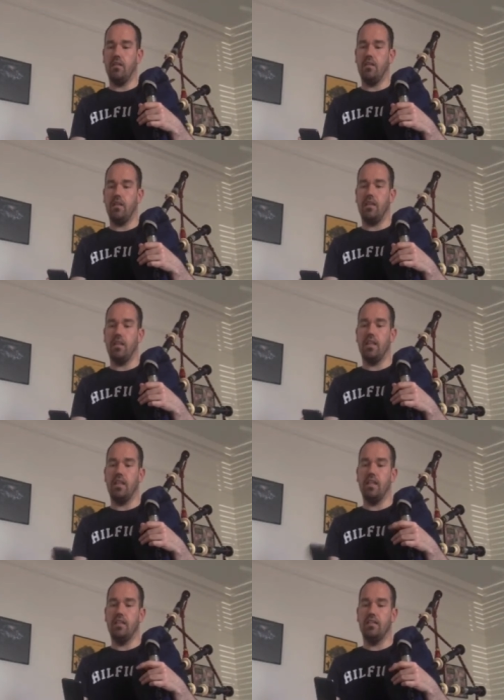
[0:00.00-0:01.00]
that the
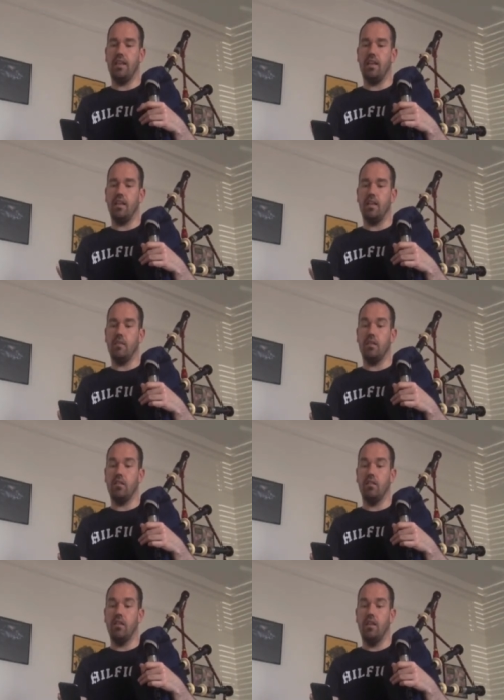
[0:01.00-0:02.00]
green dial in the
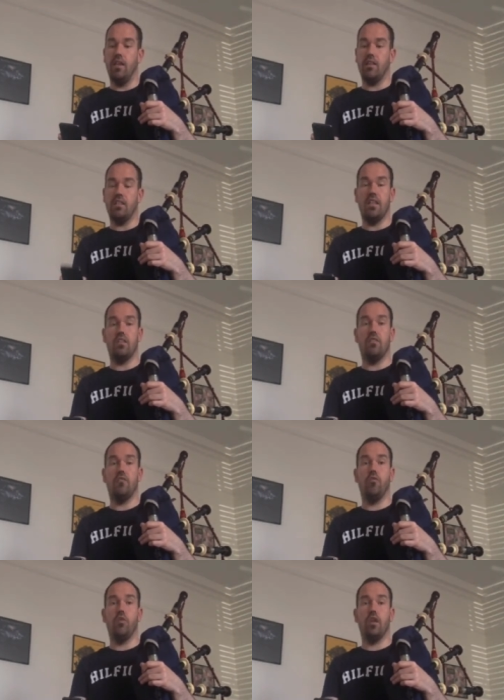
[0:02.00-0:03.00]
middle is set to
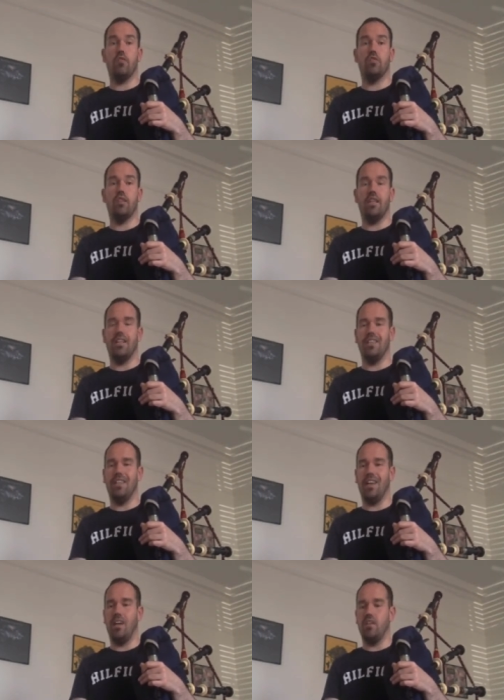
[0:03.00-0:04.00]
480
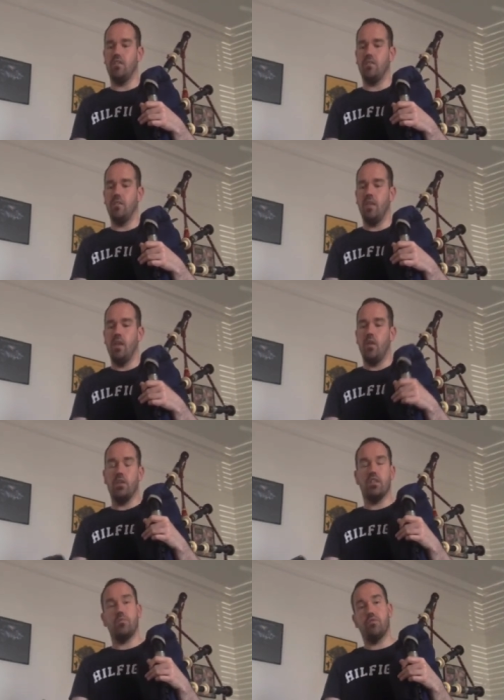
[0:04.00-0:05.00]
Hz,
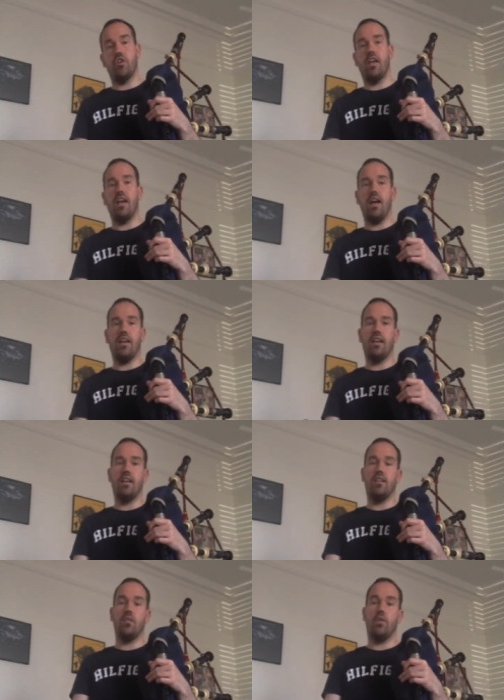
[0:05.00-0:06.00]
which is pretty
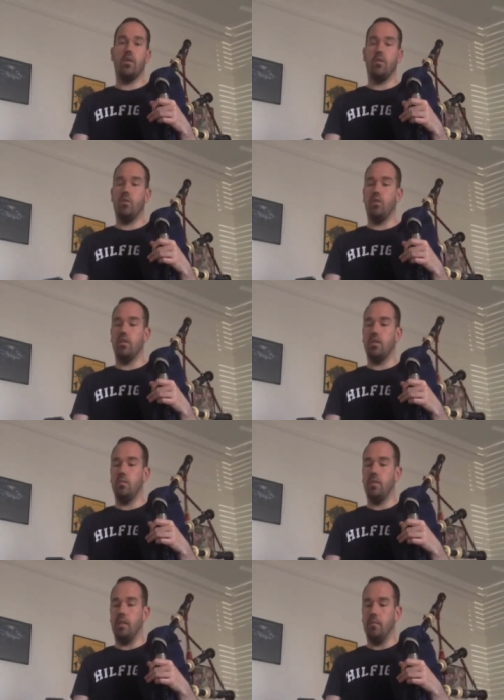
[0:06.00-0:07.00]
accurate to where we want to
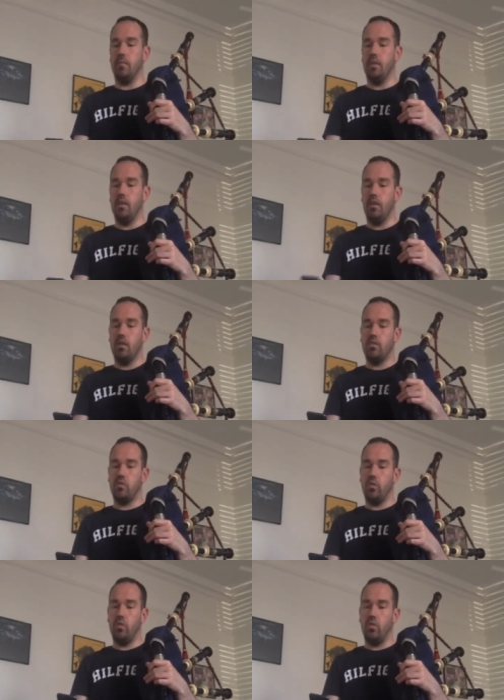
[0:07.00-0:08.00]
be.
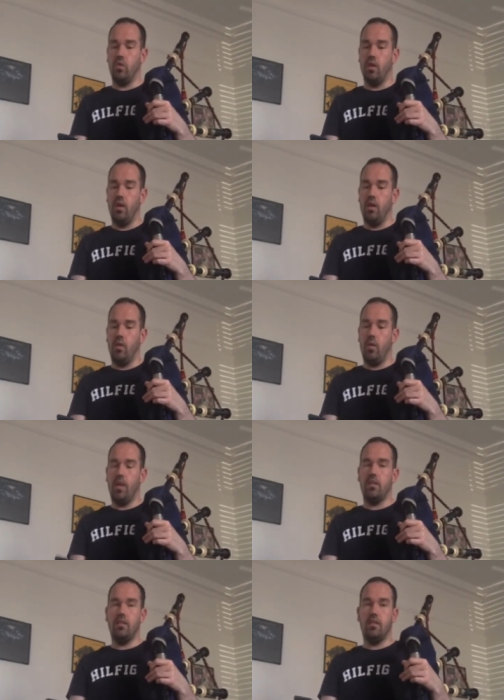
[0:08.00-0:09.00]
So
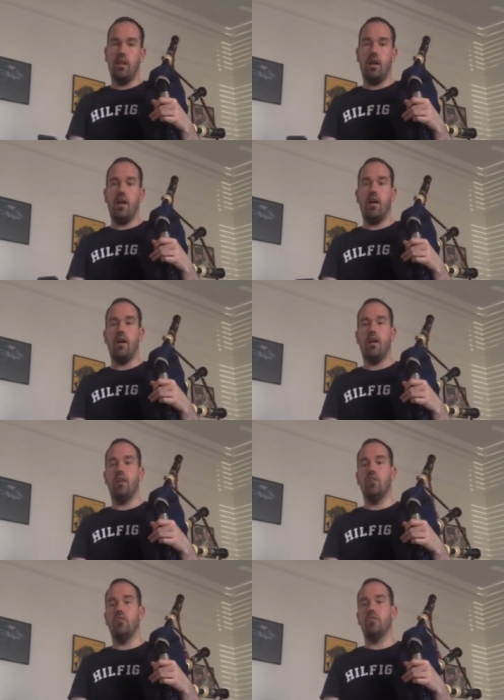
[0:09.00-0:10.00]
when a
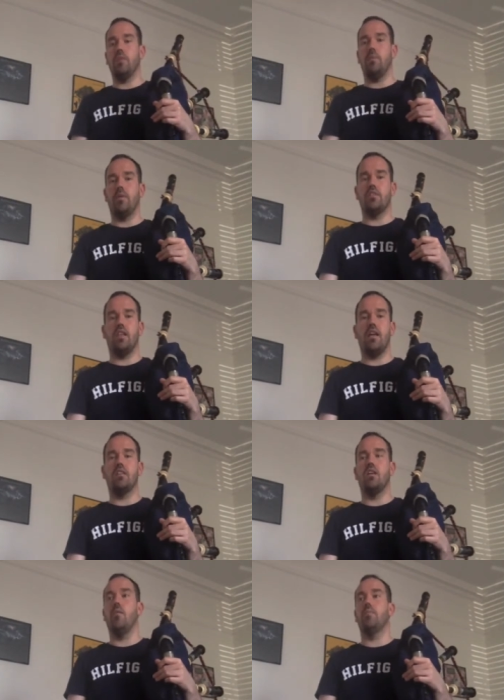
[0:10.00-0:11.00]
novice piper sets
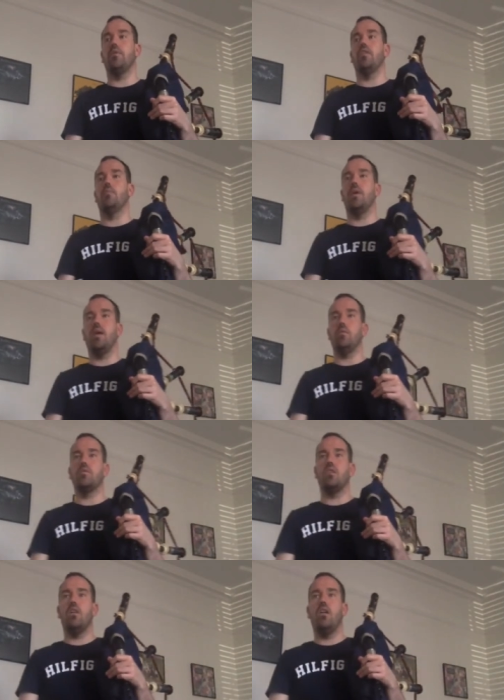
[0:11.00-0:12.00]
up their pipes,